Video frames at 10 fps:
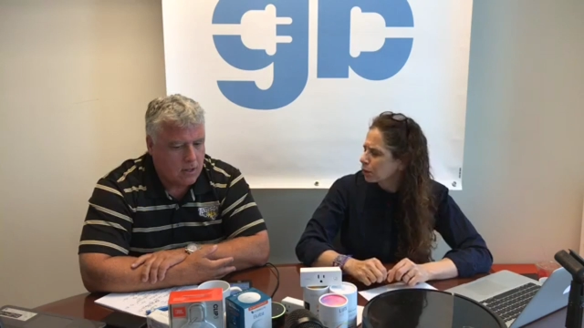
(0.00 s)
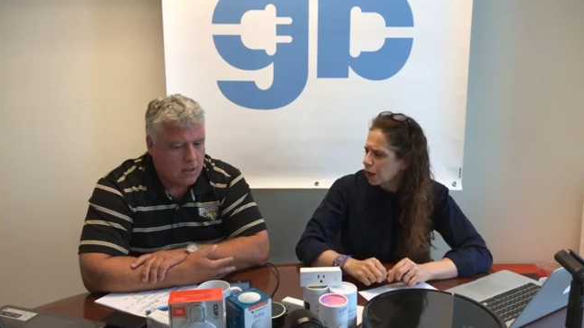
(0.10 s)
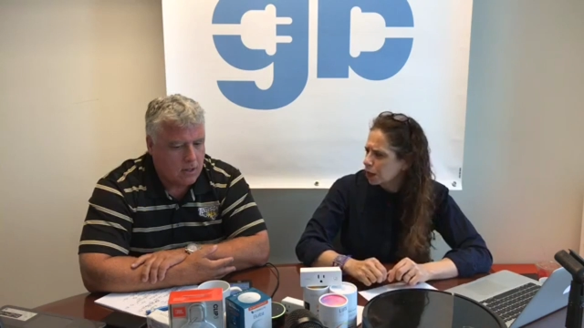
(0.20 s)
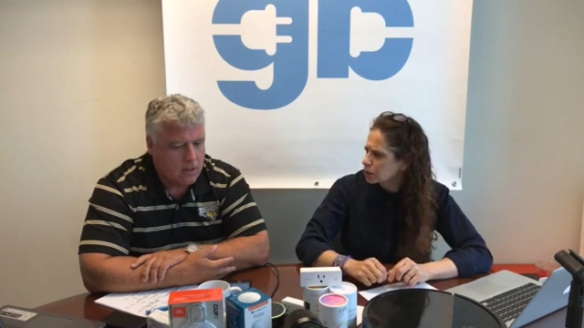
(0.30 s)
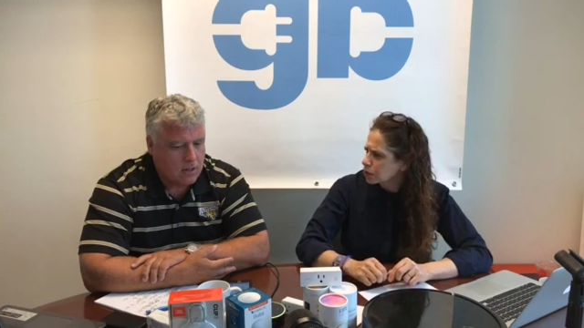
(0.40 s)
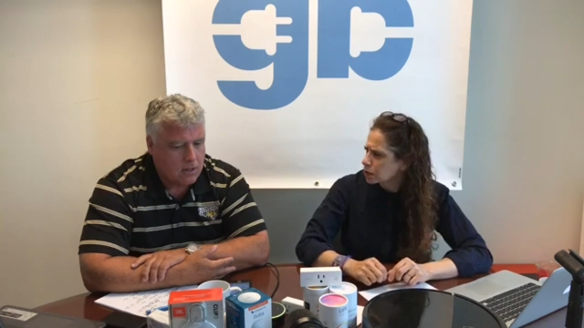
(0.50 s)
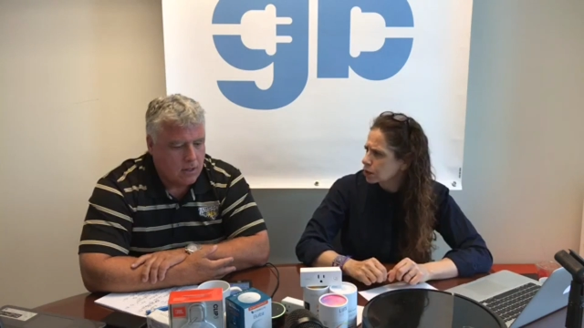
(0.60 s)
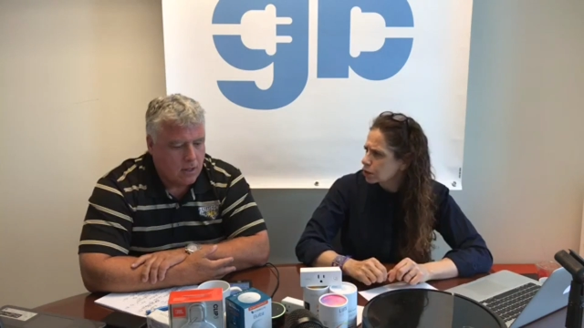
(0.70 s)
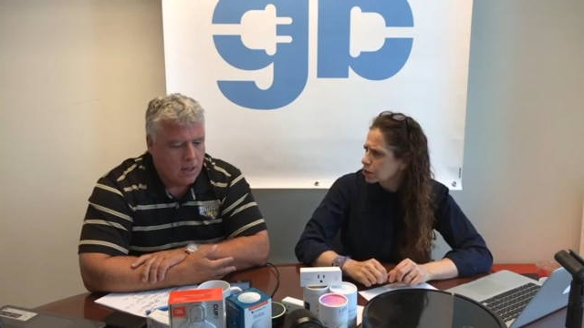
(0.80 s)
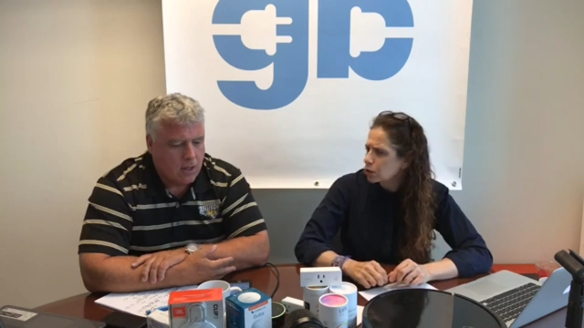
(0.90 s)
Speaker 1: of colleges that
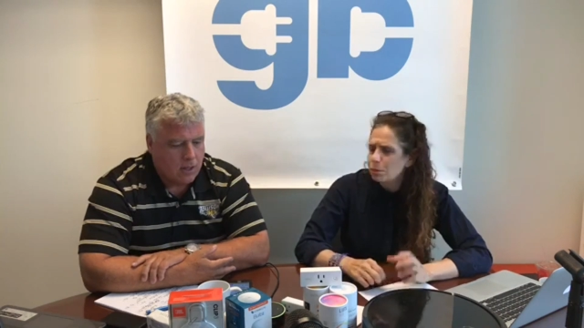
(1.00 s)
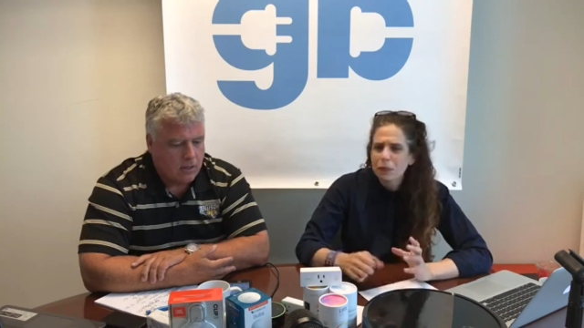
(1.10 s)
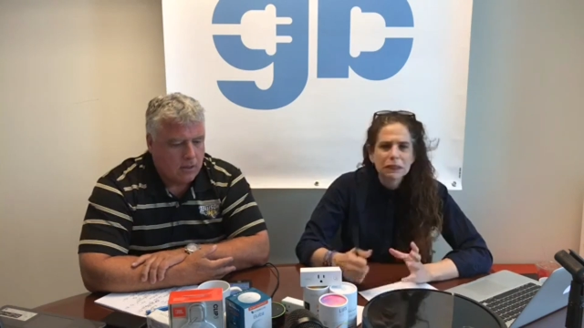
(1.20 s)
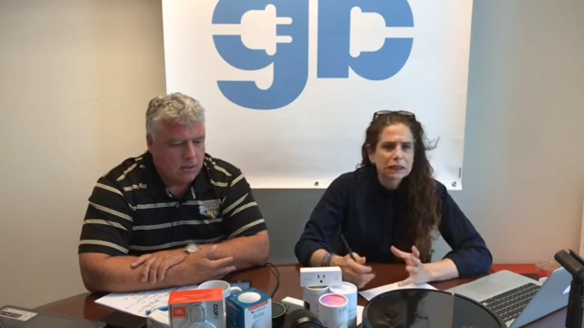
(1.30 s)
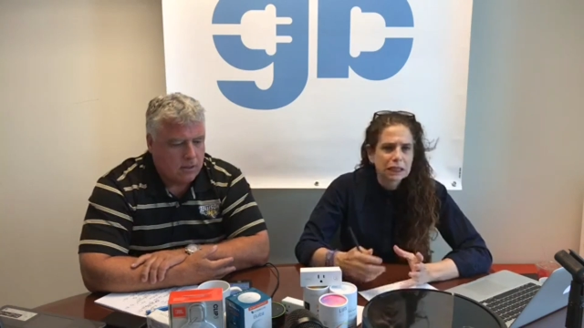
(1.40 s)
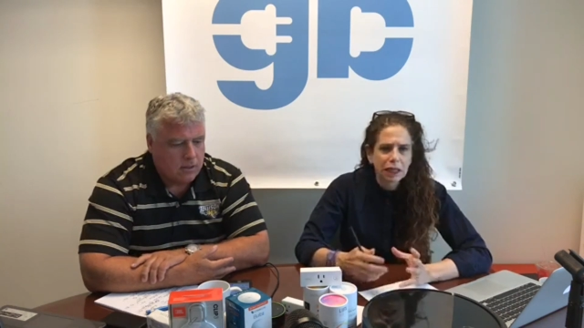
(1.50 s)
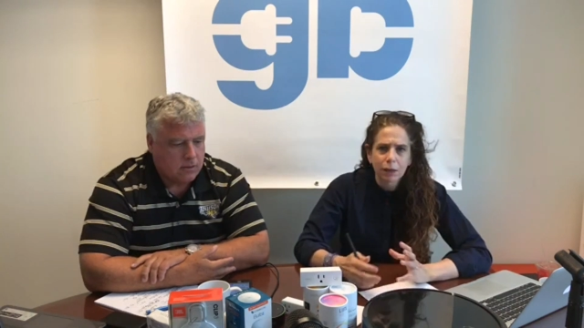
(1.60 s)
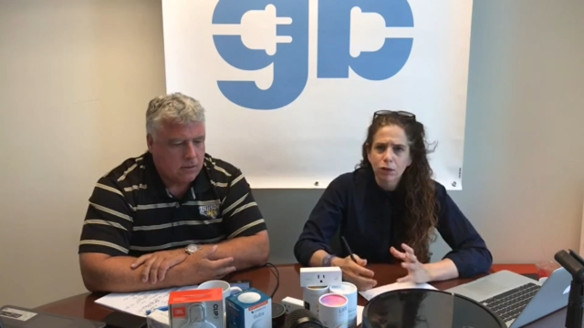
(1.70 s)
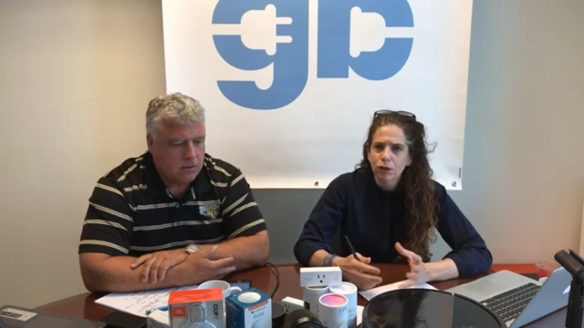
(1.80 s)
are just sort of building them.